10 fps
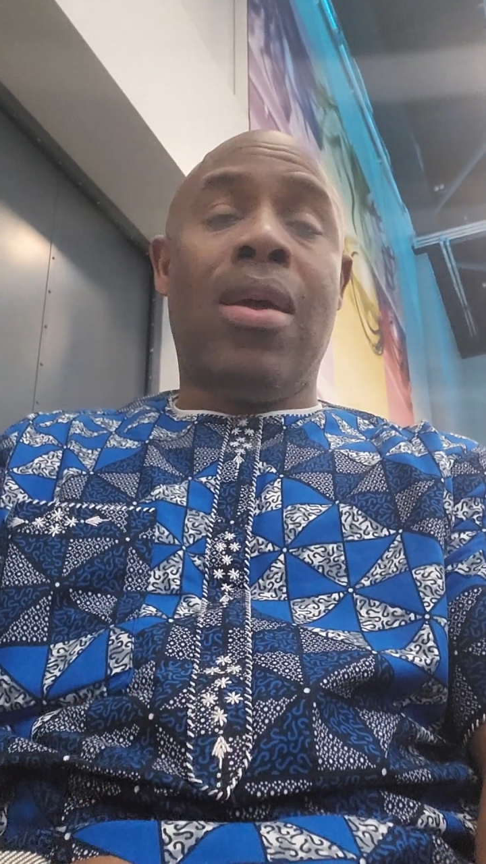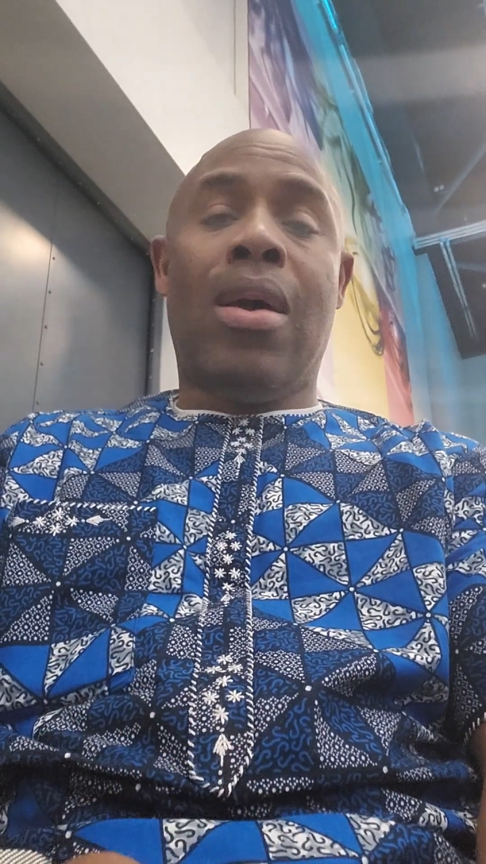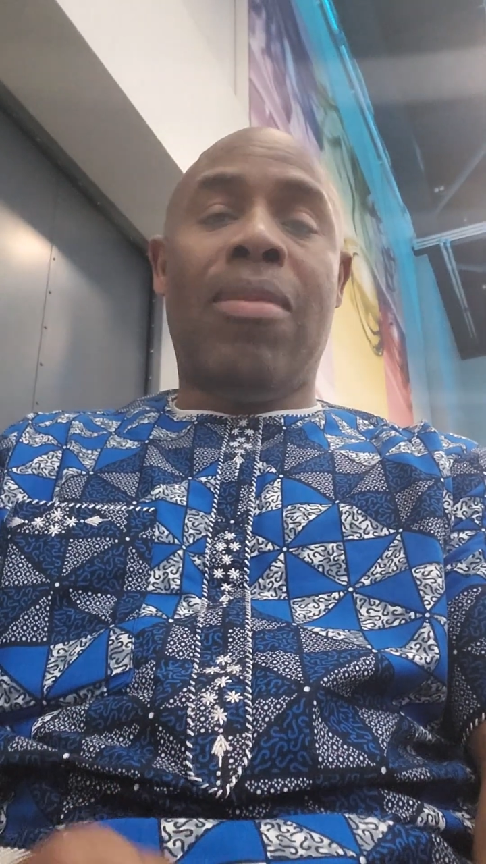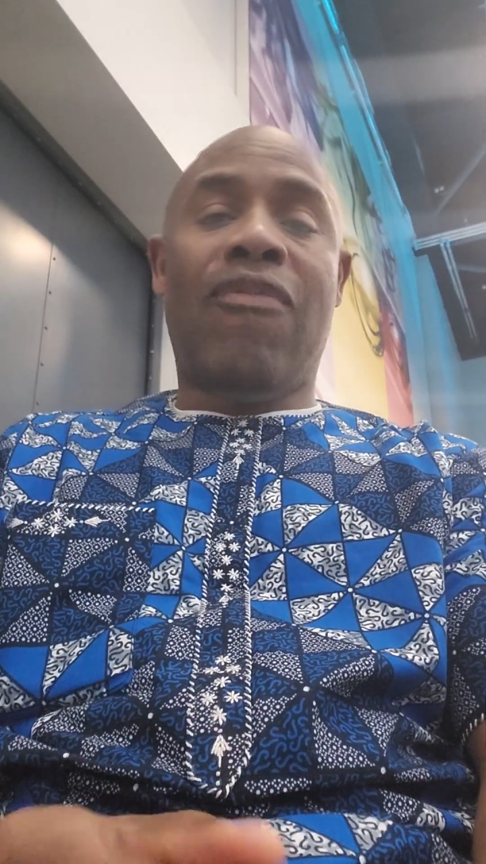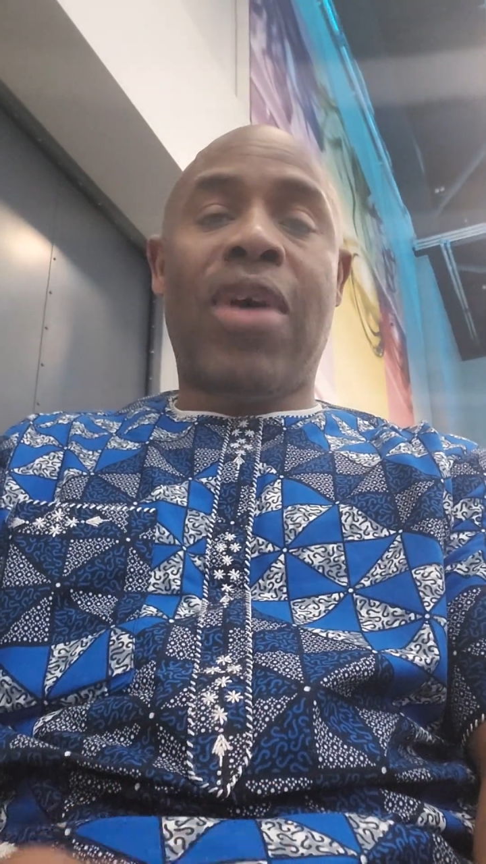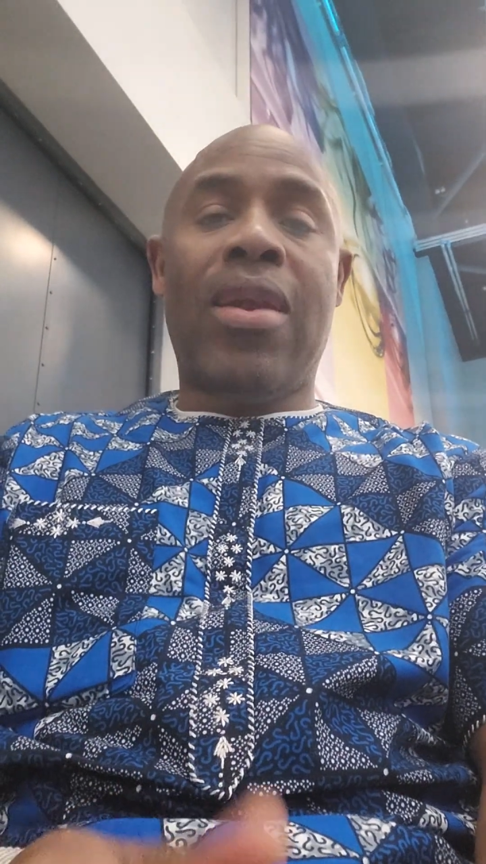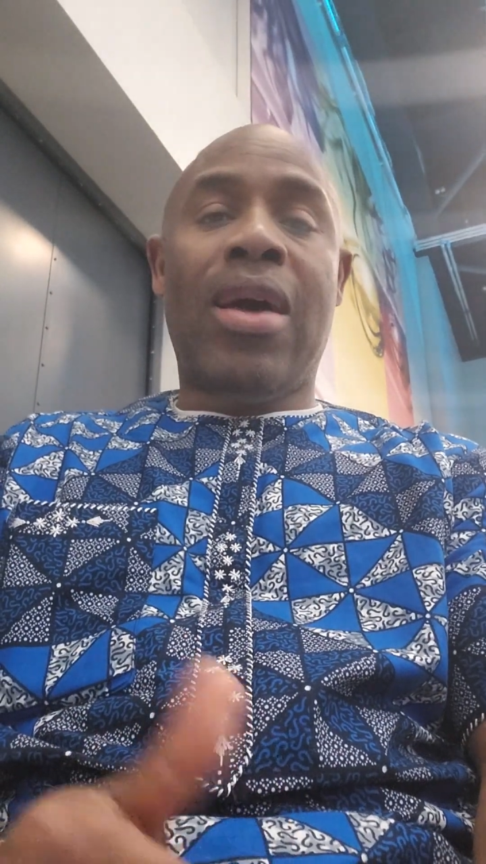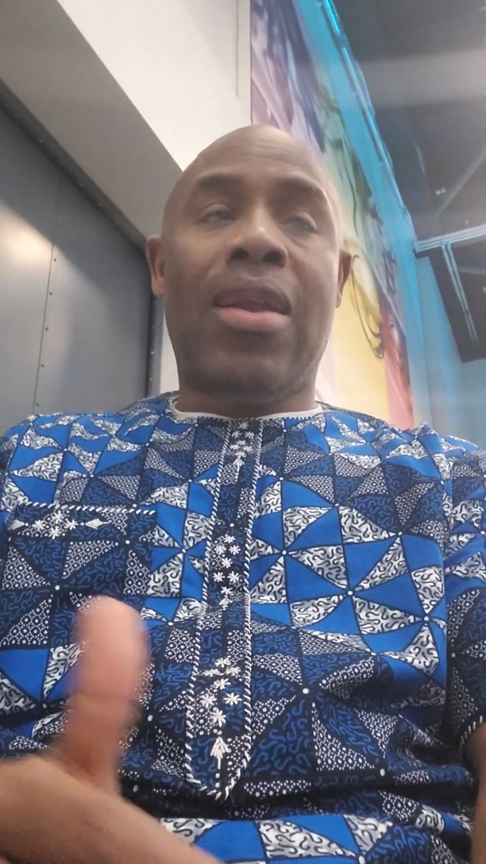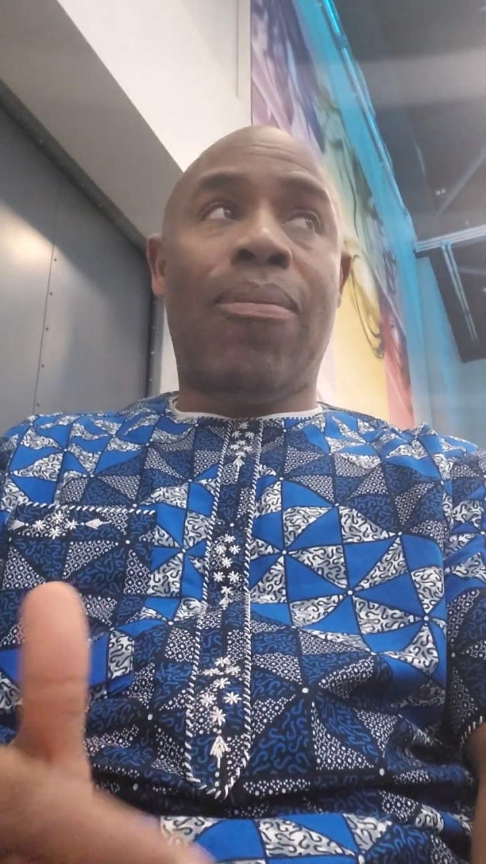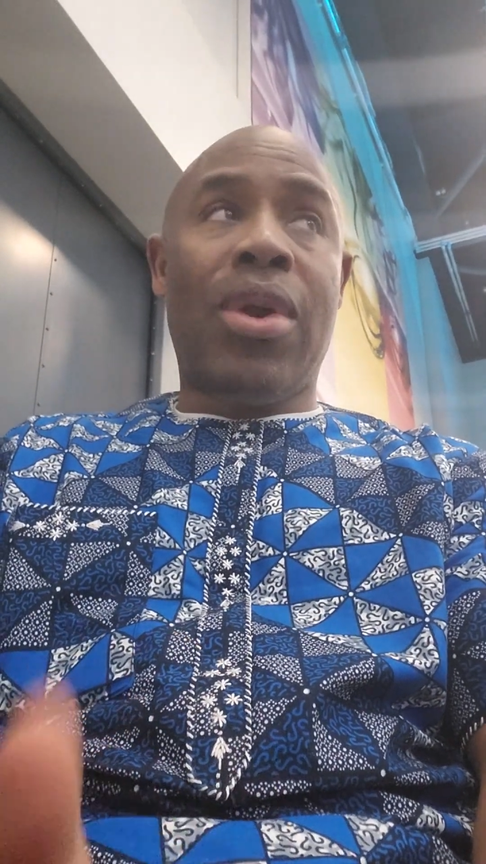I'm the founder
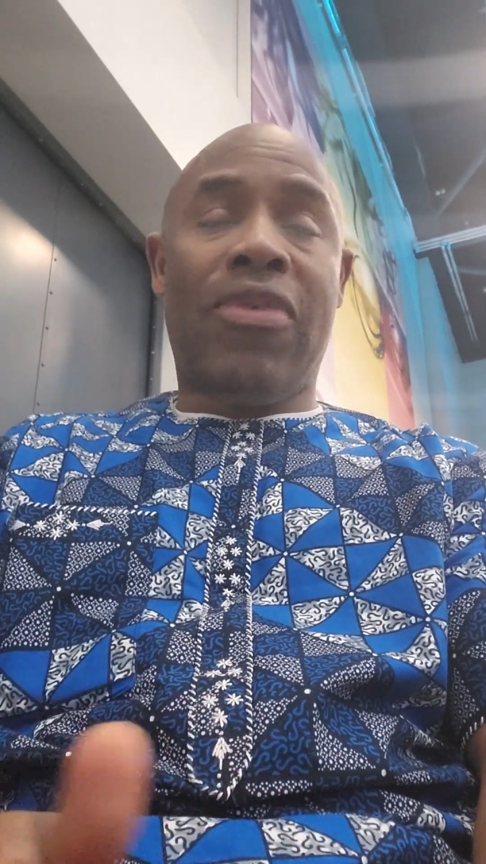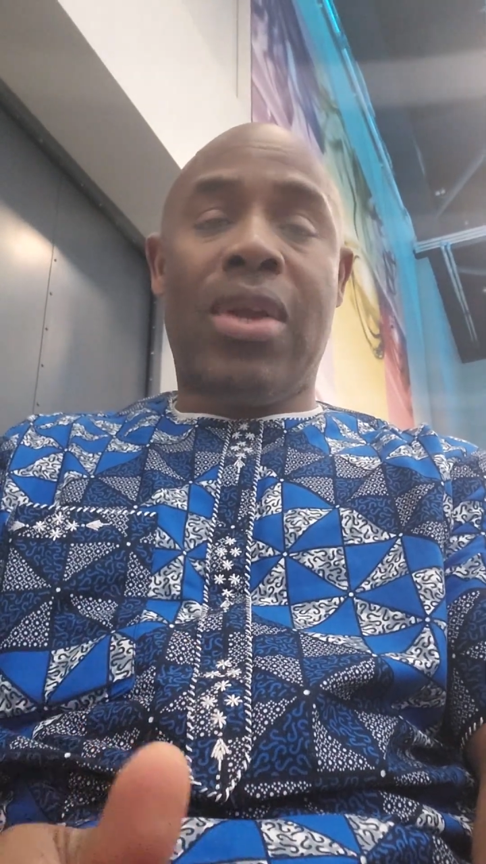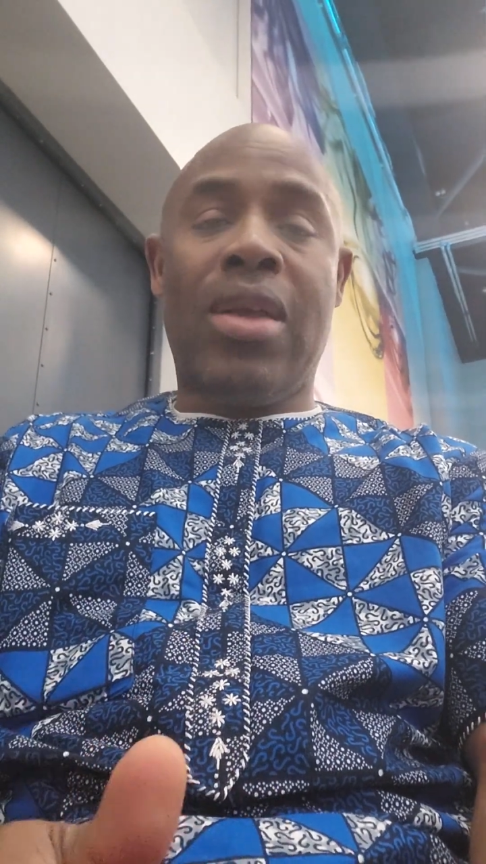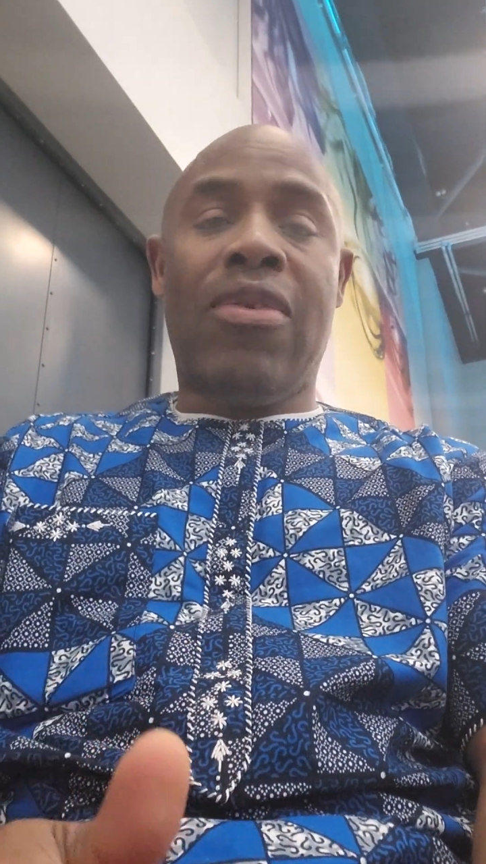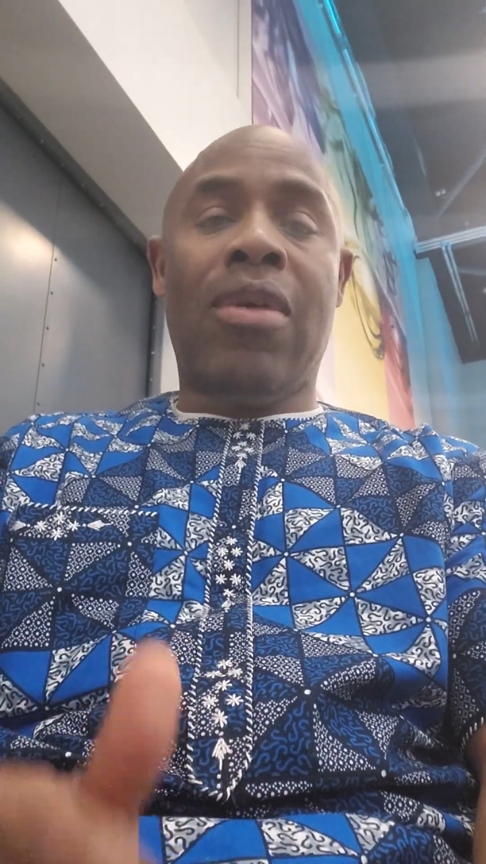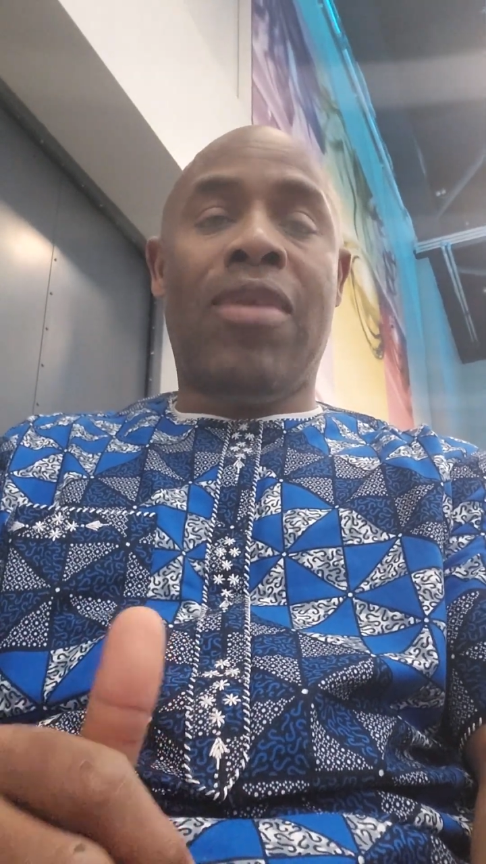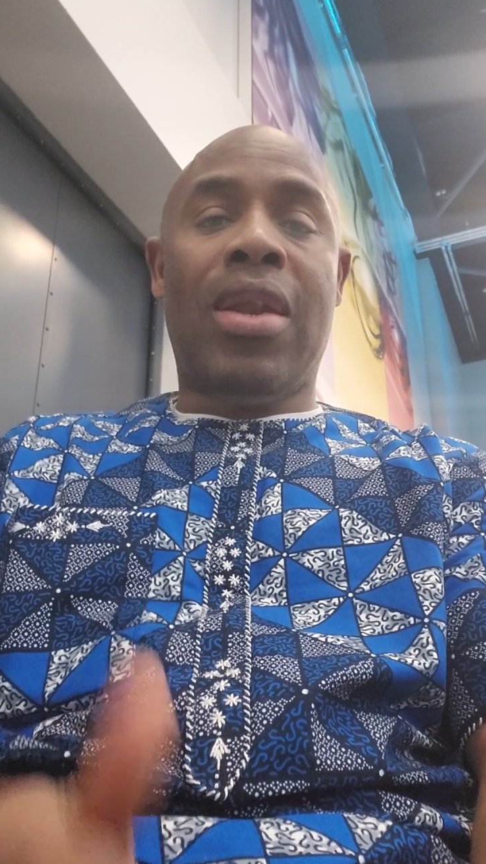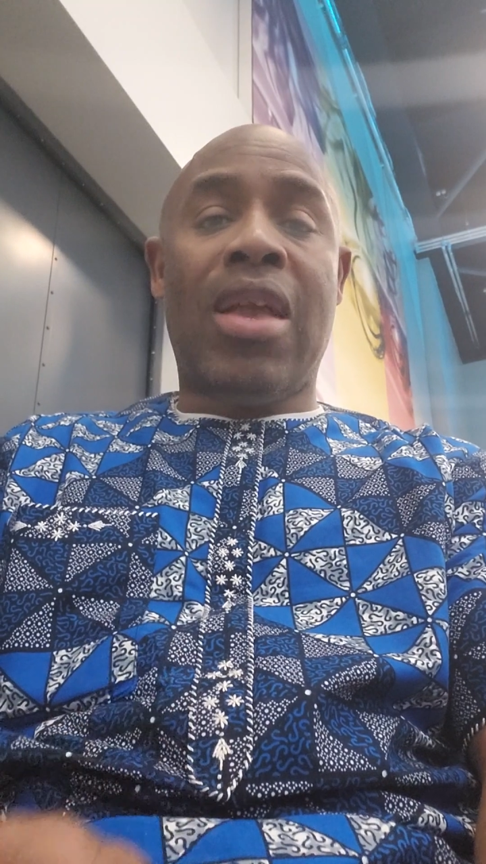and the president of the